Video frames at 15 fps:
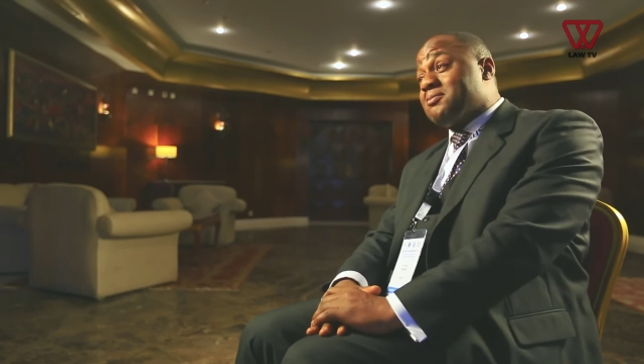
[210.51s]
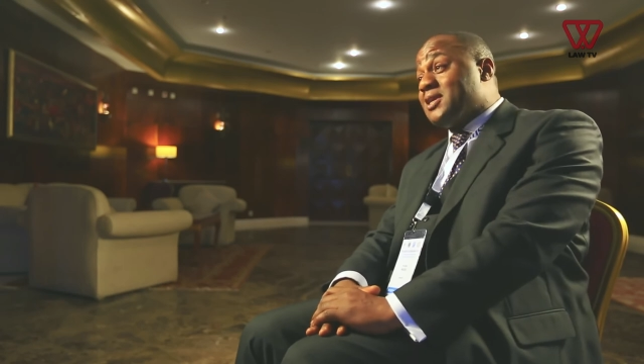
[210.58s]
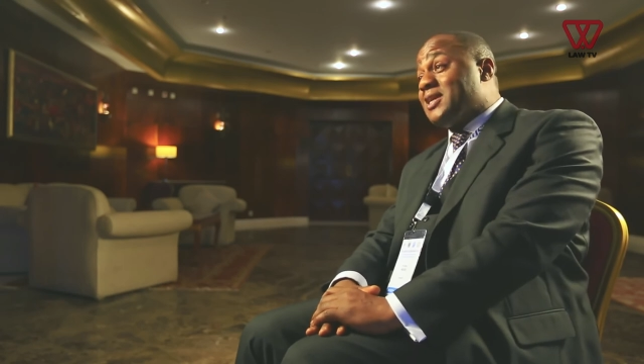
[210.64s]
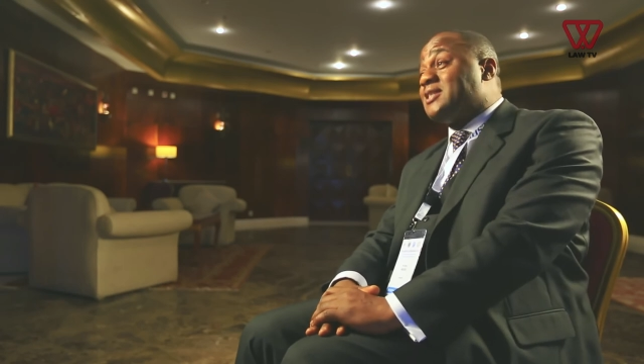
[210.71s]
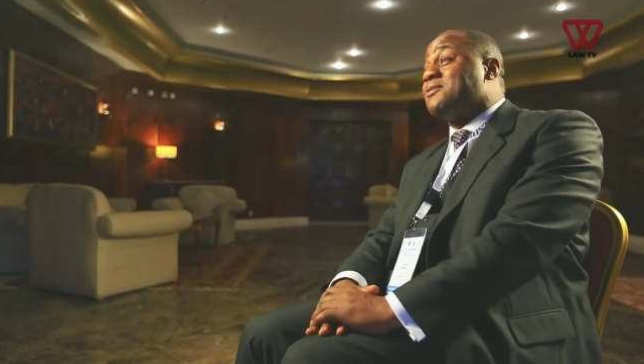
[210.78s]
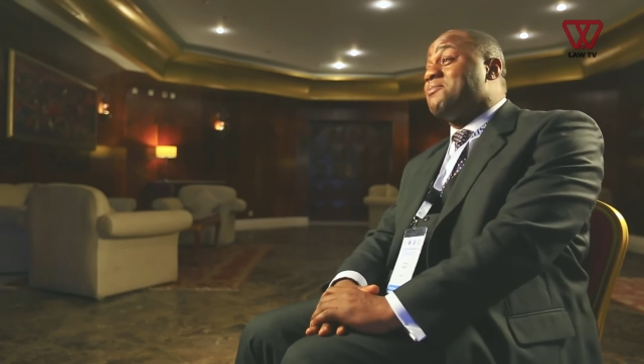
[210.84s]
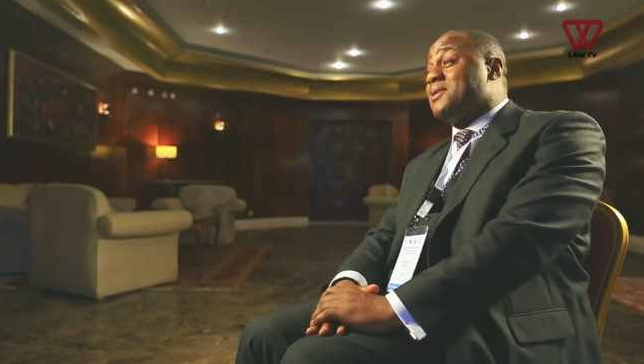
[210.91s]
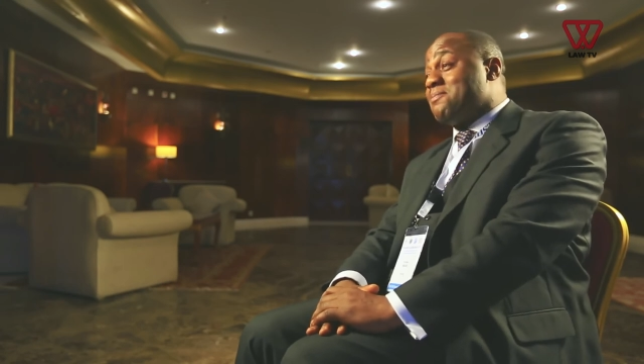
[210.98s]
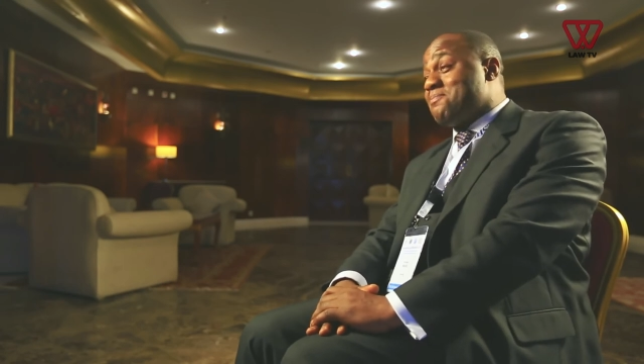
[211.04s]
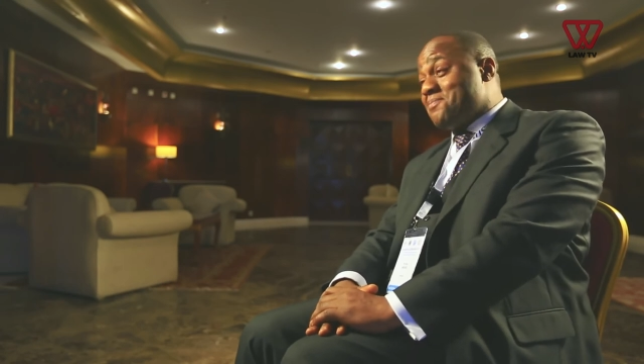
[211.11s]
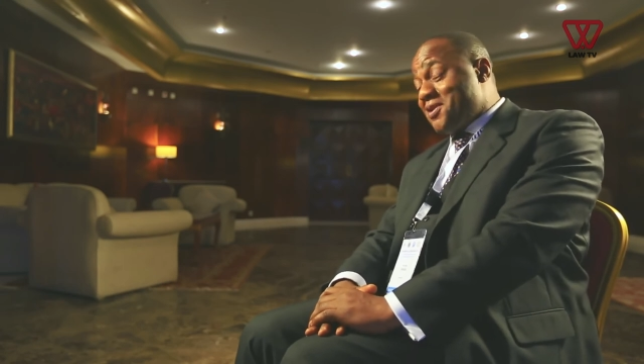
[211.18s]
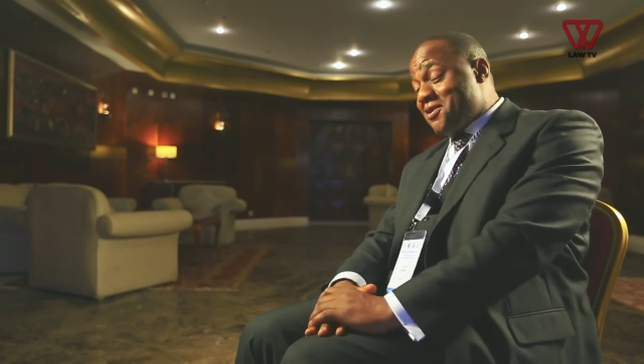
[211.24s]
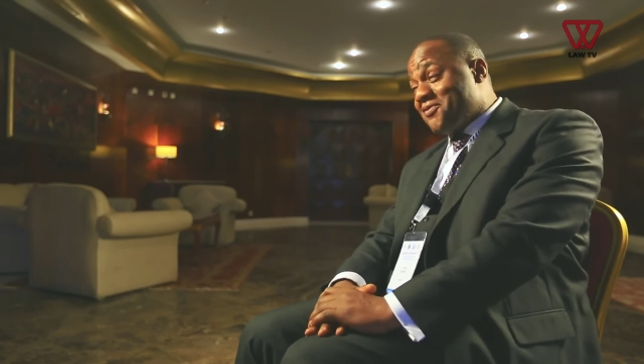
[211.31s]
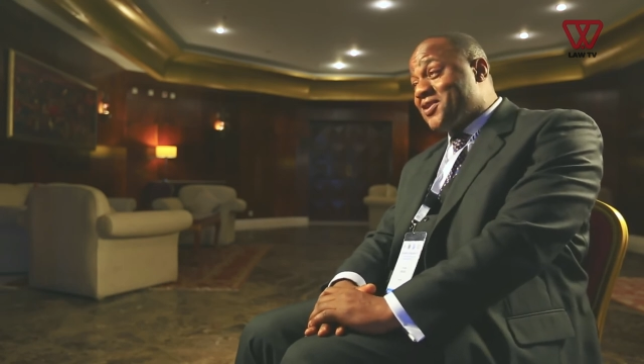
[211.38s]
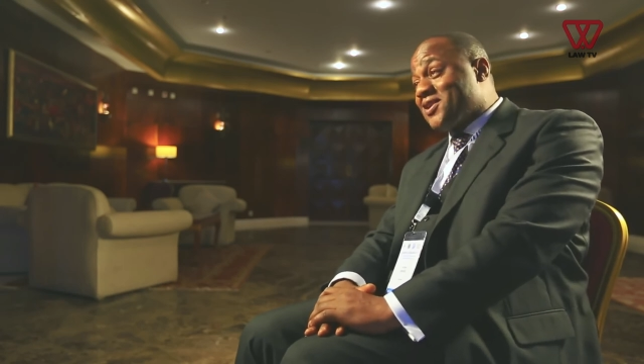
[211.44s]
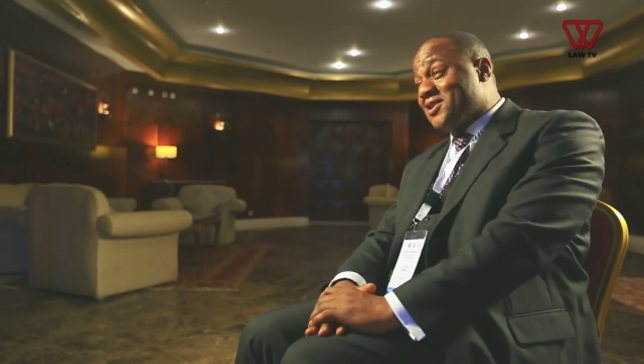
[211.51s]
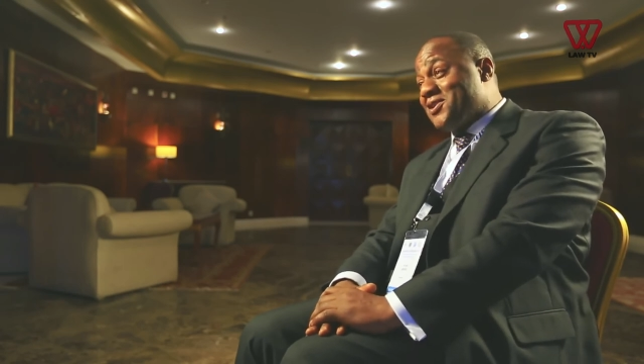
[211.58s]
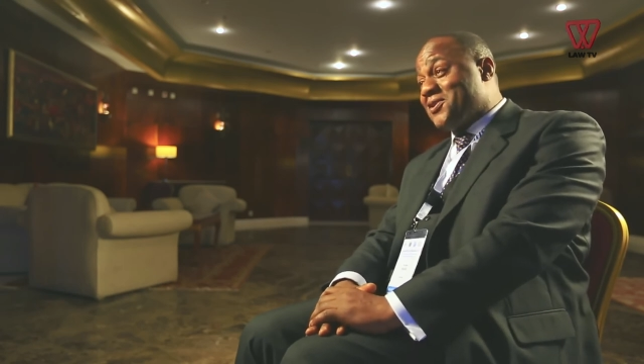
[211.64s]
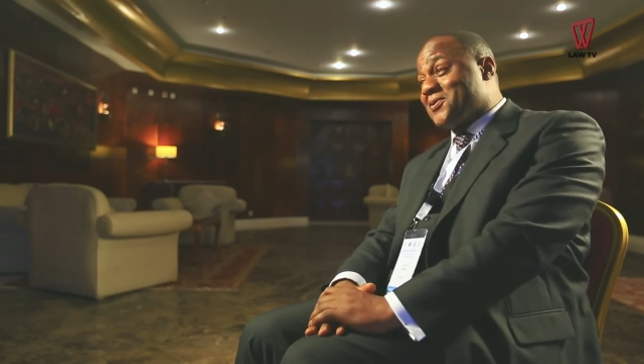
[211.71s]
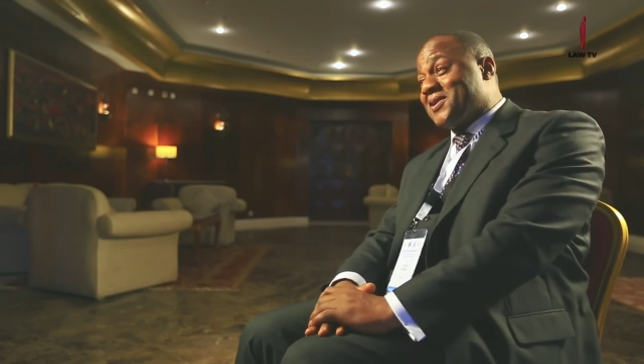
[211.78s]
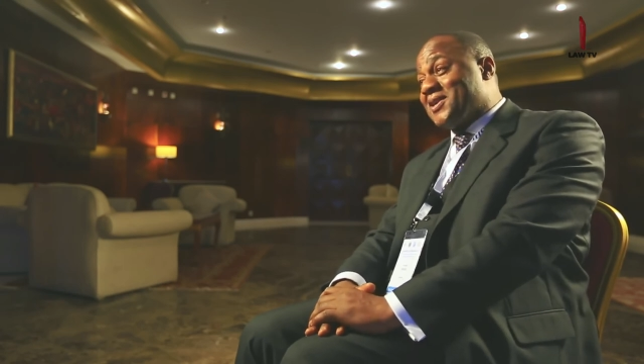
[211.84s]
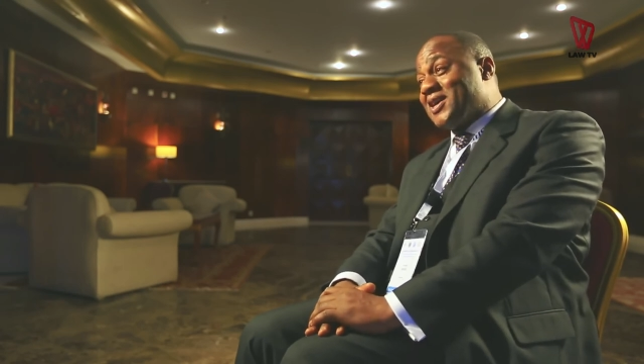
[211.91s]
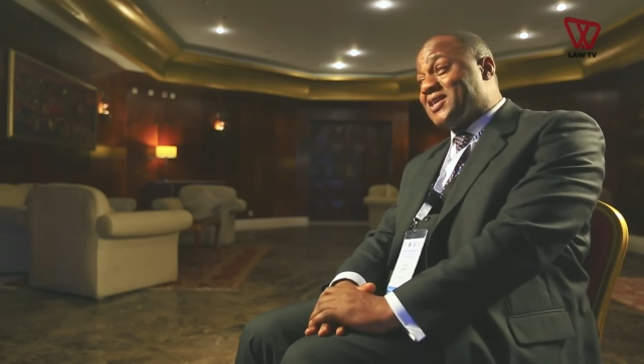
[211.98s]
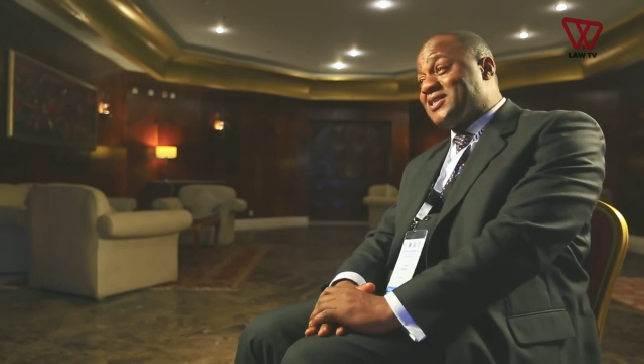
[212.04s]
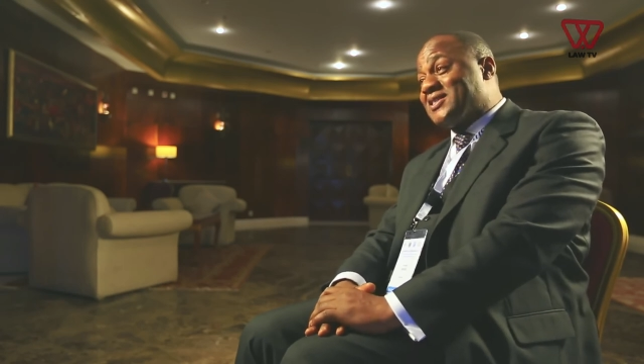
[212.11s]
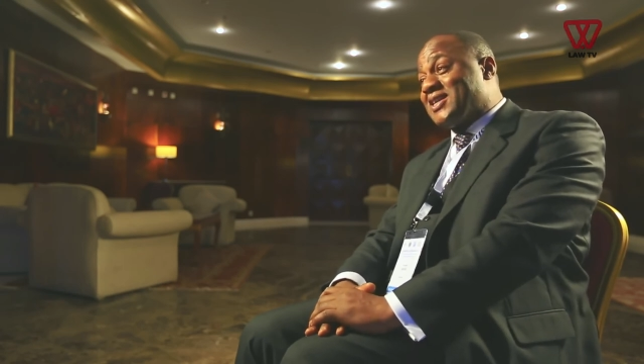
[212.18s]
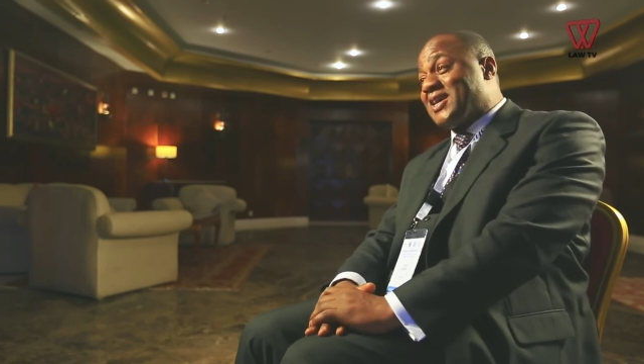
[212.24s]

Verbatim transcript: it's been perfectly organized.